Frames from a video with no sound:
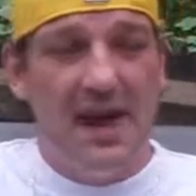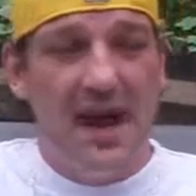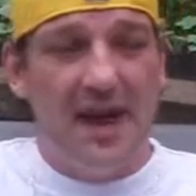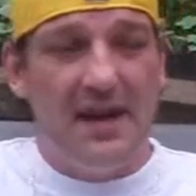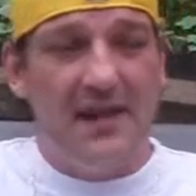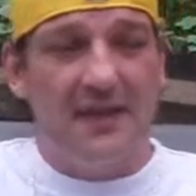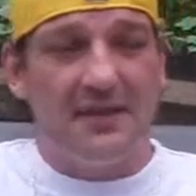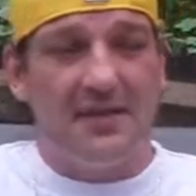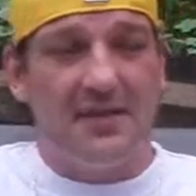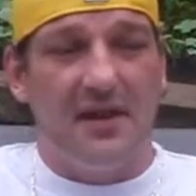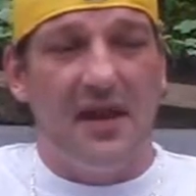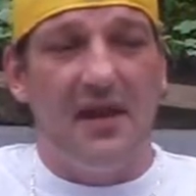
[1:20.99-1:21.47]

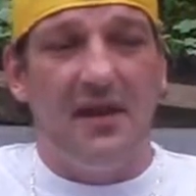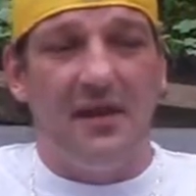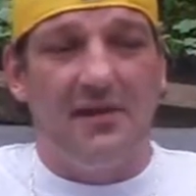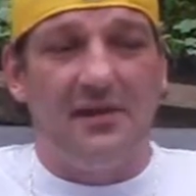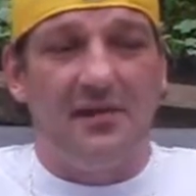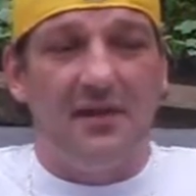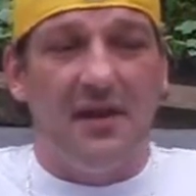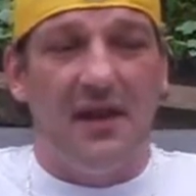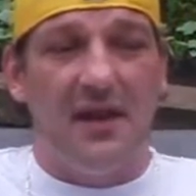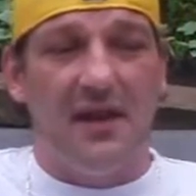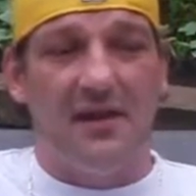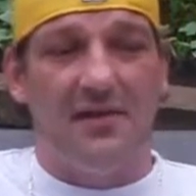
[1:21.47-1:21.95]
And
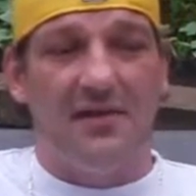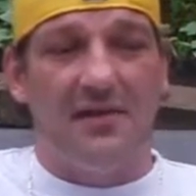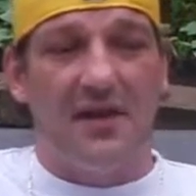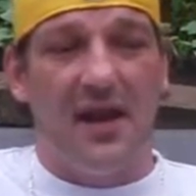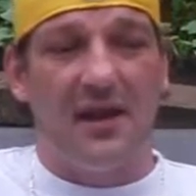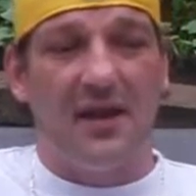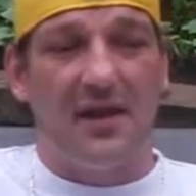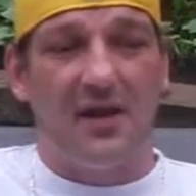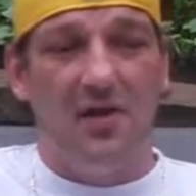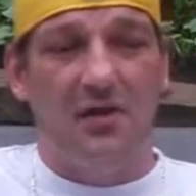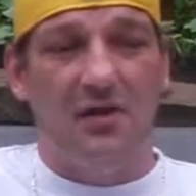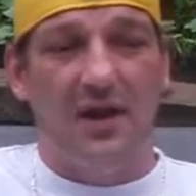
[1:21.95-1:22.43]
it's
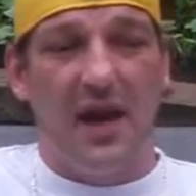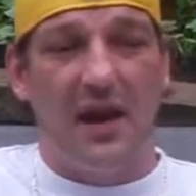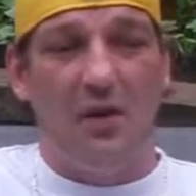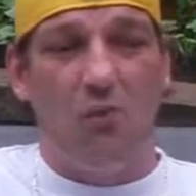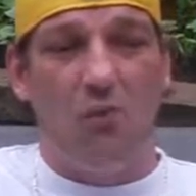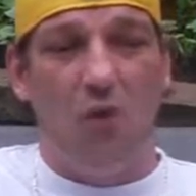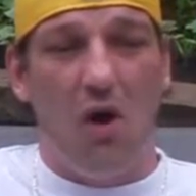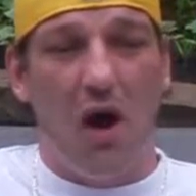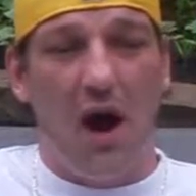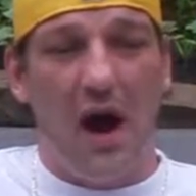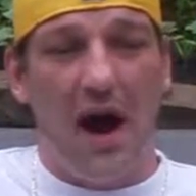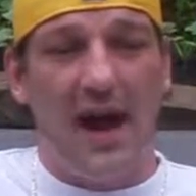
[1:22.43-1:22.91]
like, okay, well,